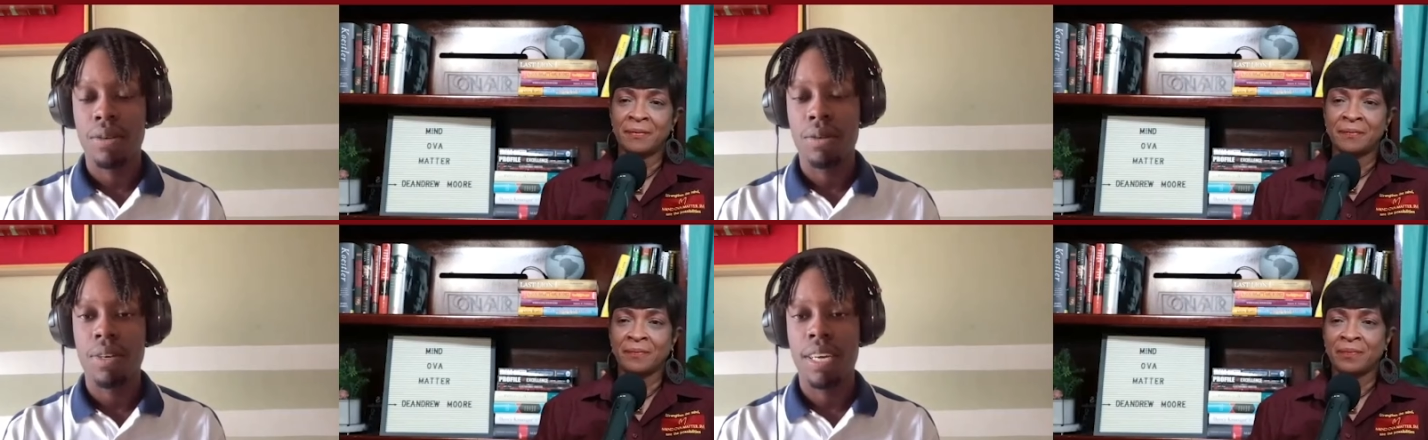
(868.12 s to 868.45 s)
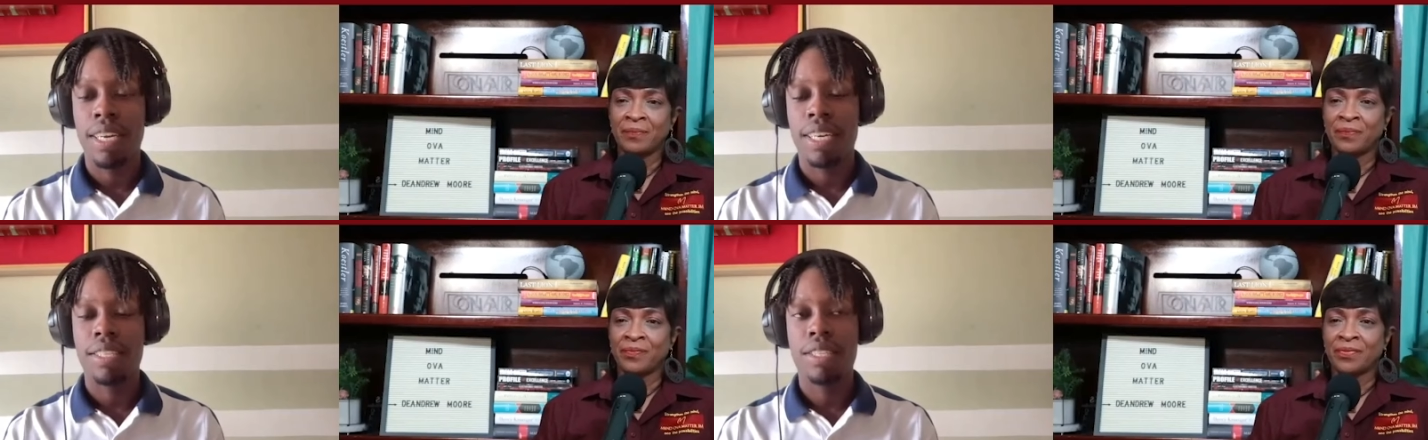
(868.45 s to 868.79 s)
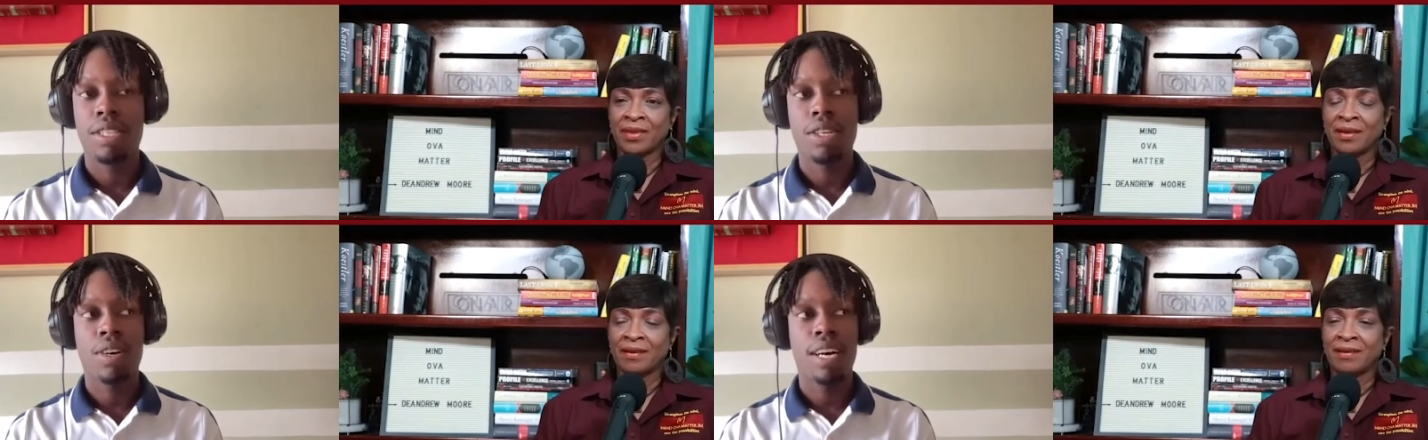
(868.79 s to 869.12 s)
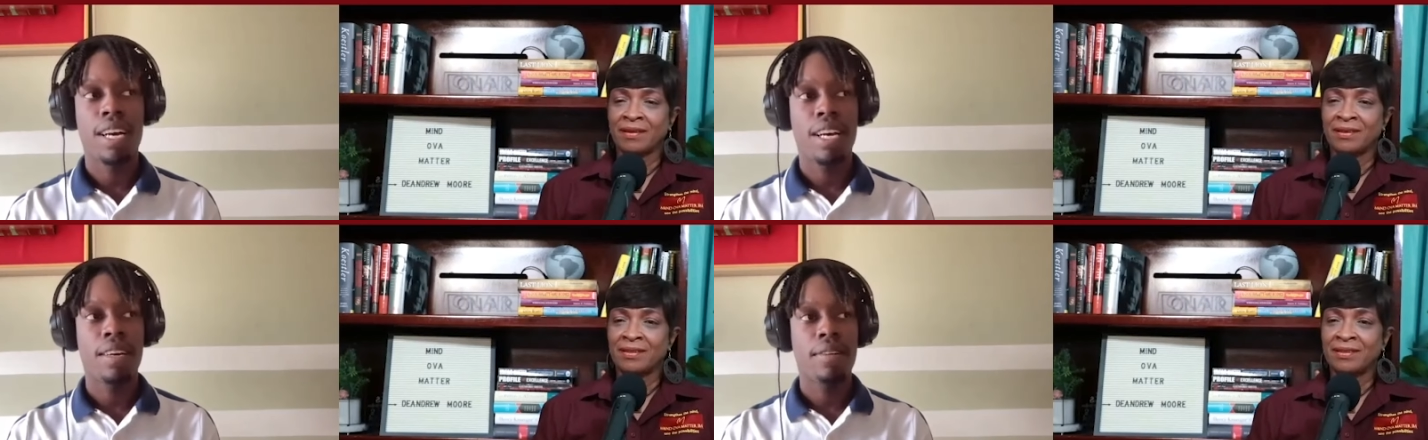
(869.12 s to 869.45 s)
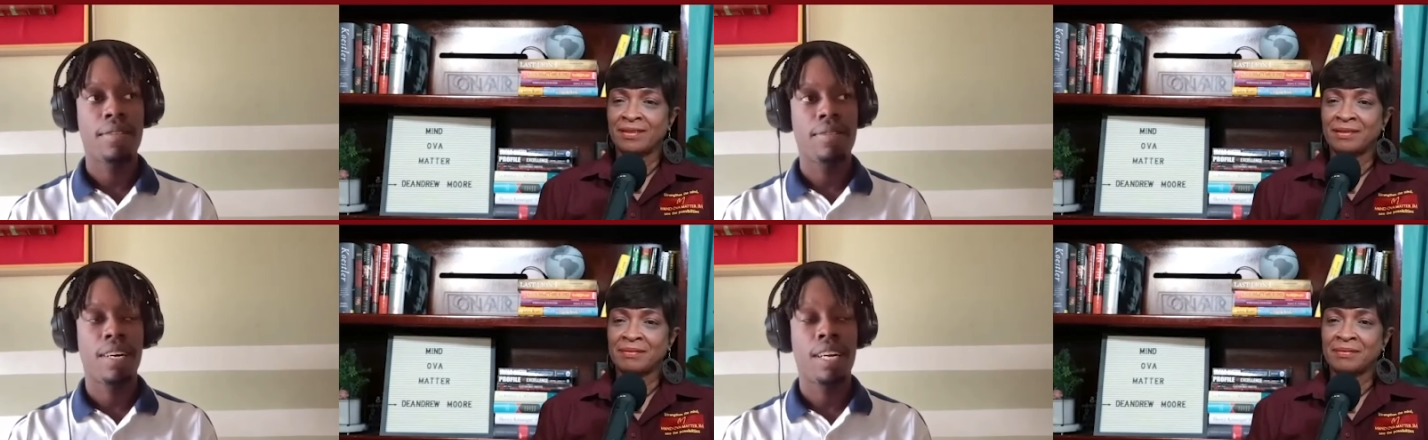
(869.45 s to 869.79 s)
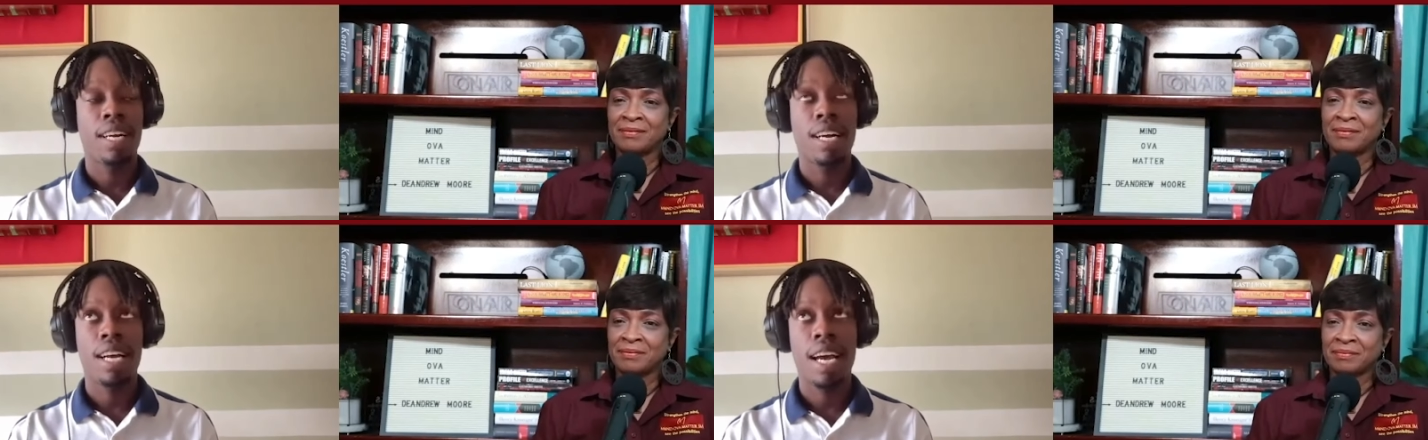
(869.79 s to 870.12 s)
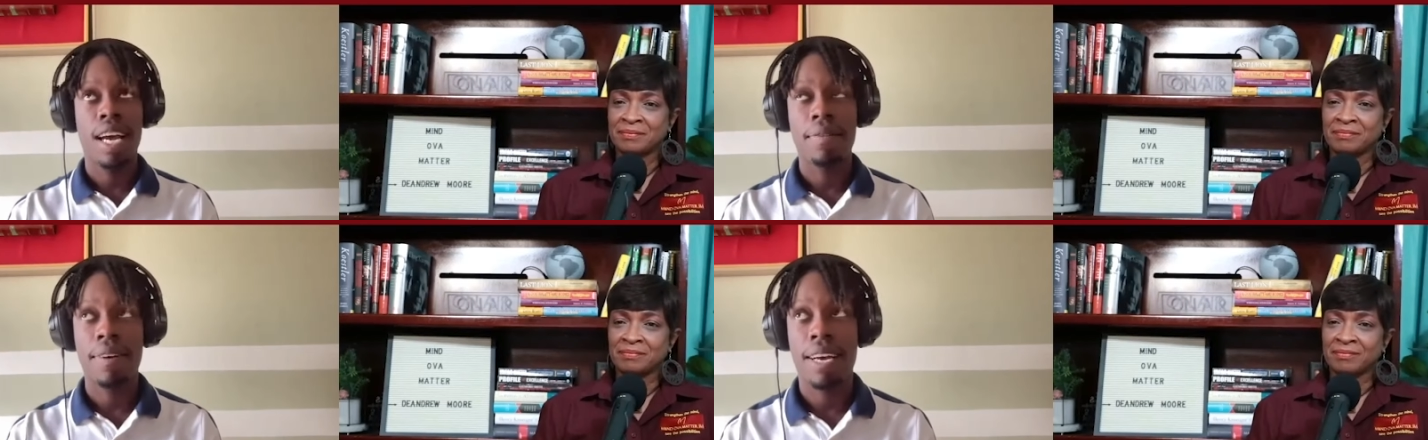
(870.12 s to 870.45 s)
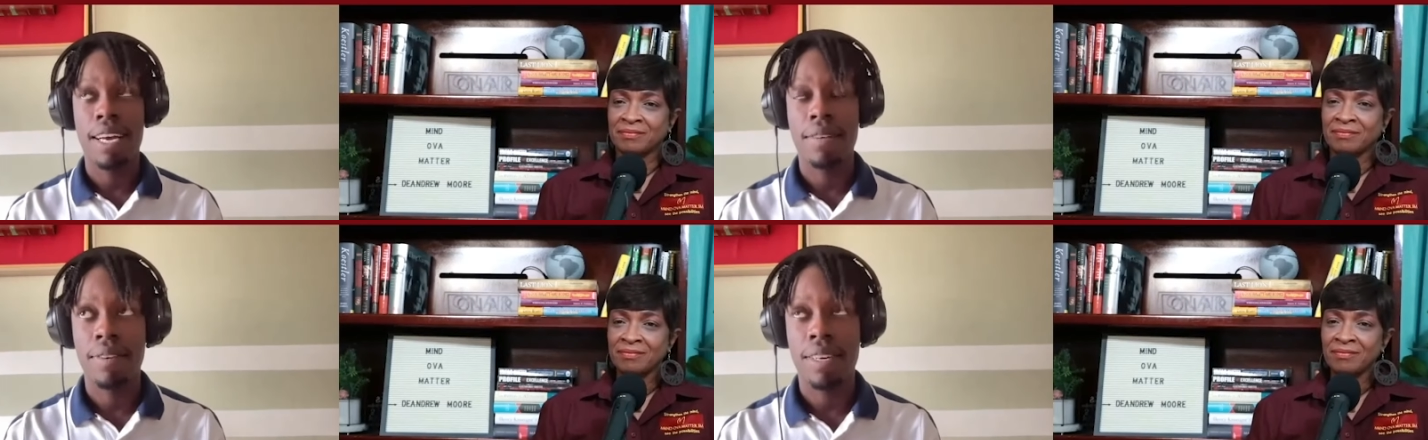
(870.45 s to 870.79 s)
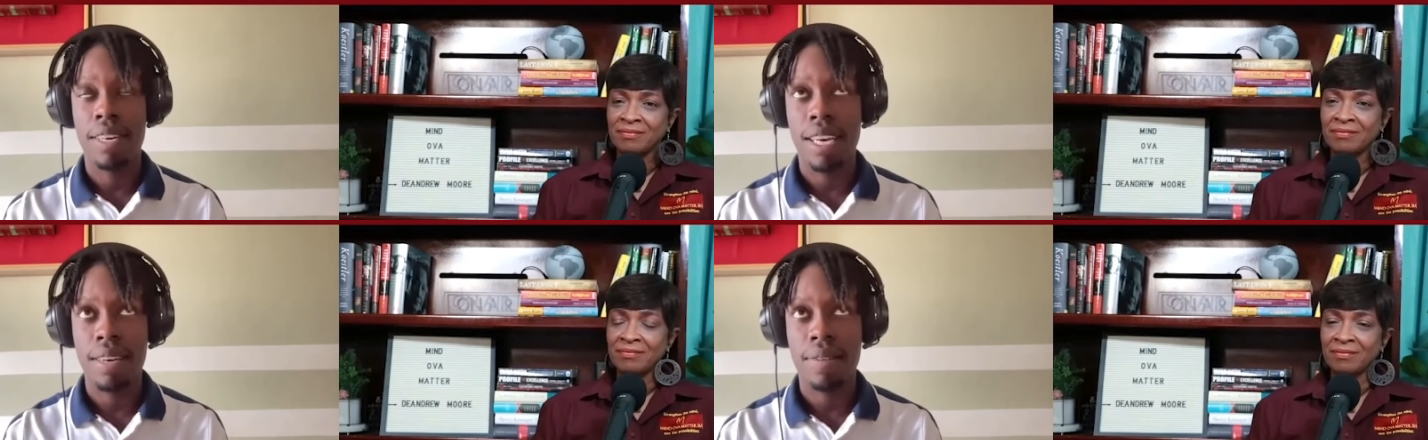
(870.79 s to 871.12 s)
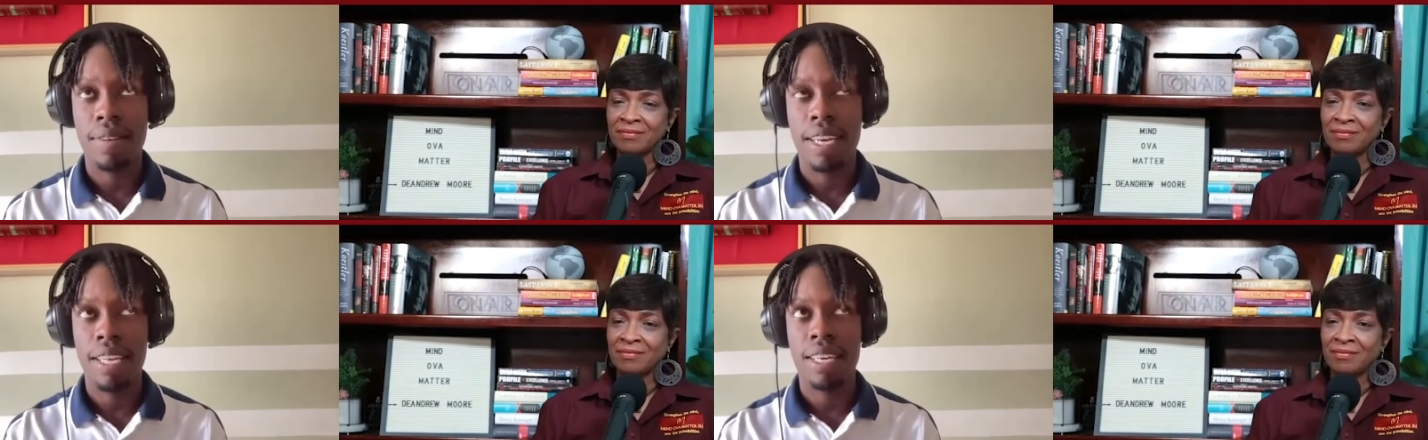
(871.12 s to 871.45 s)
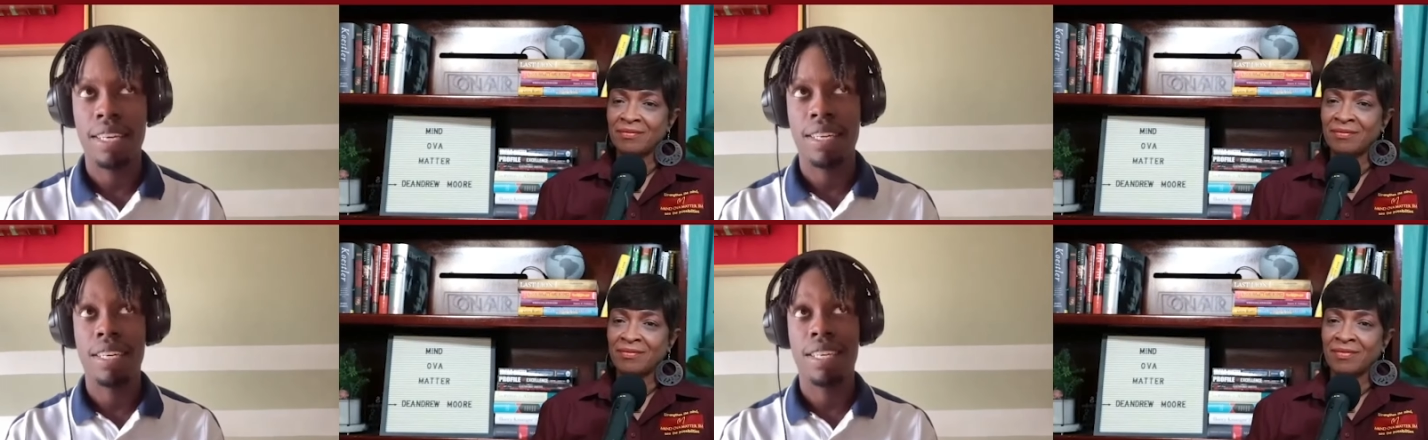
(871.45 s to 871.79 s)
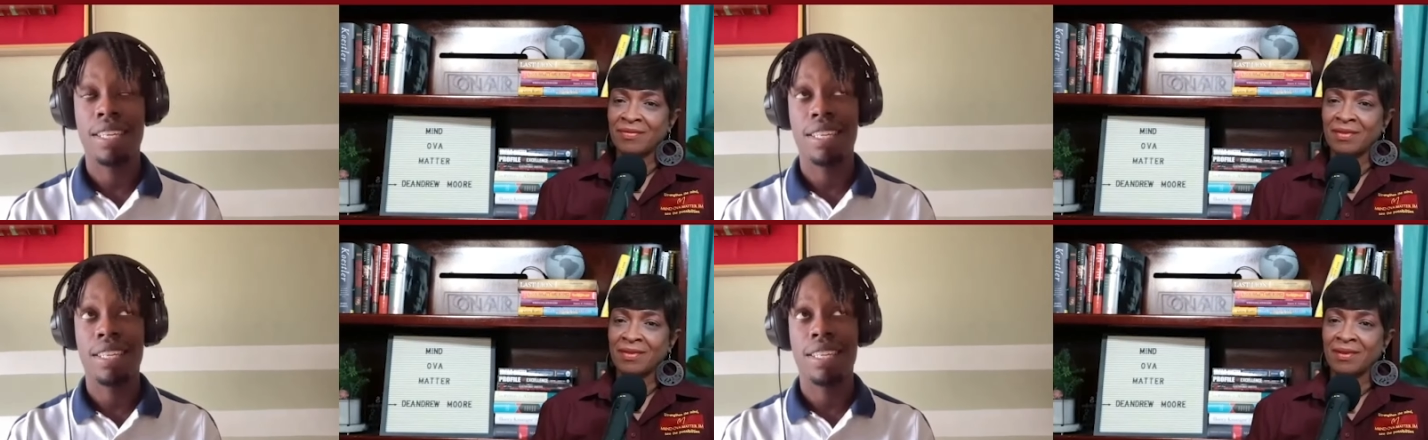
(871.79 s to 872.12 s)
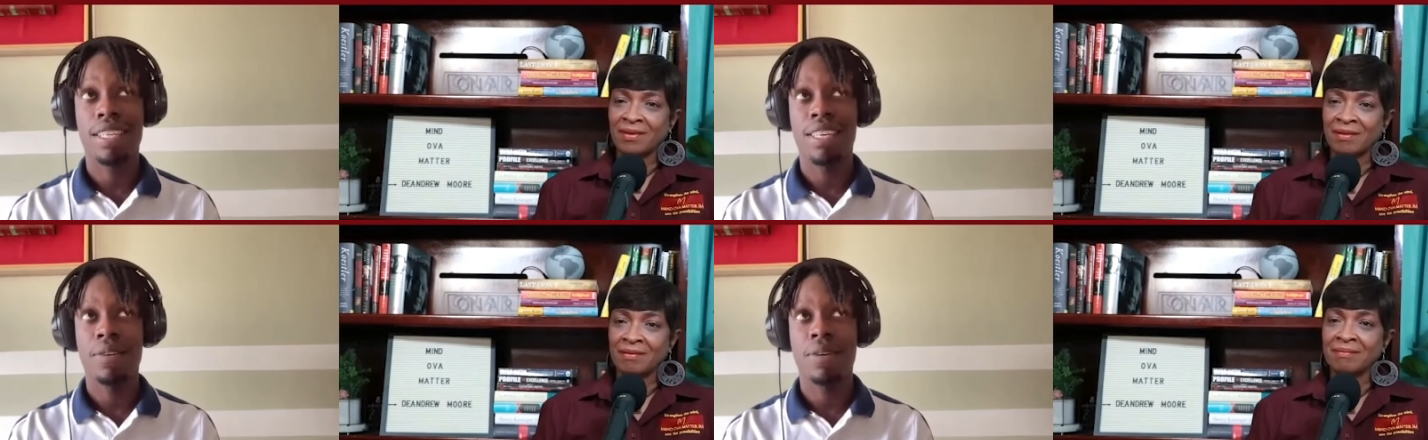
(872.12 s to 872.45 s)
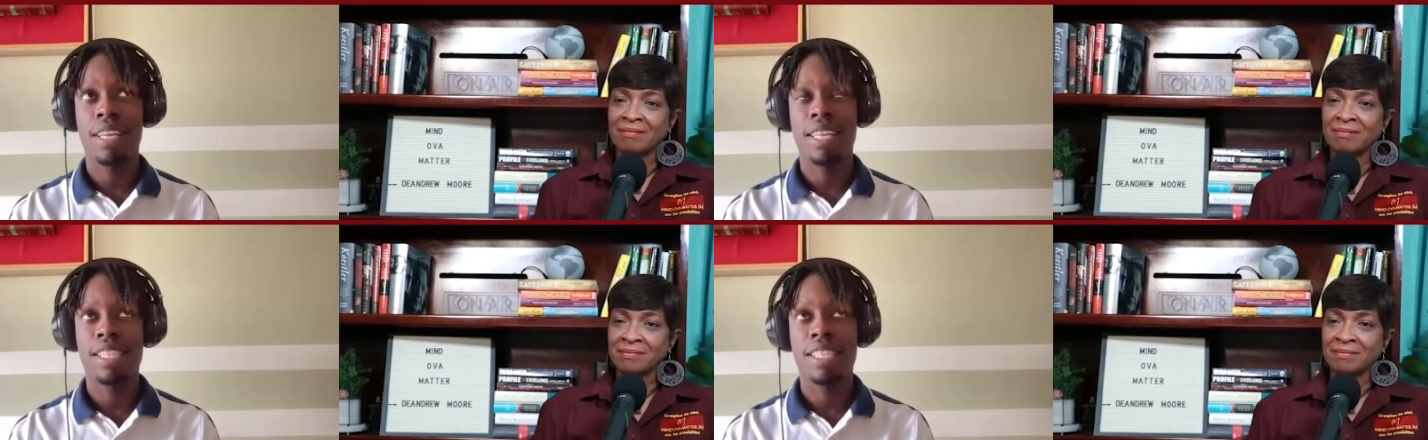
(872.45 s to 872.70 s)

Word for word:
Speaker 1: Right. So I've have I've I've had a I think when I